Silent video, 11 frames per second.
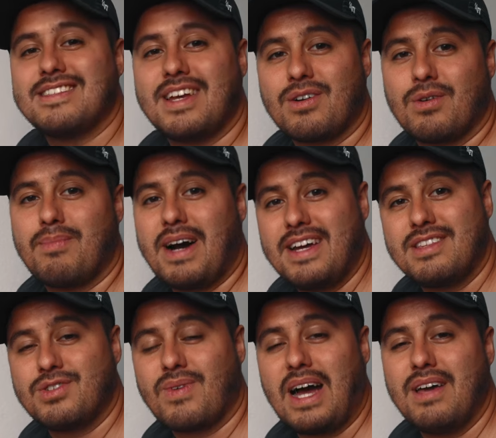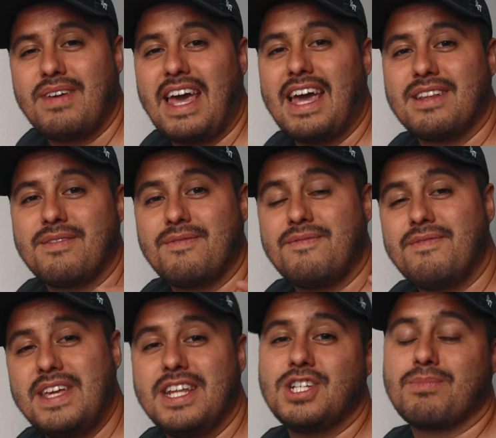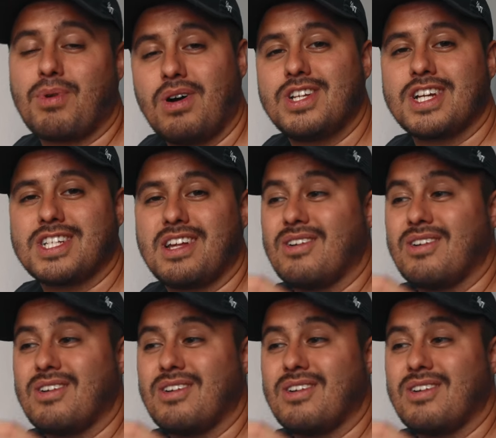terabyte drive and finished projects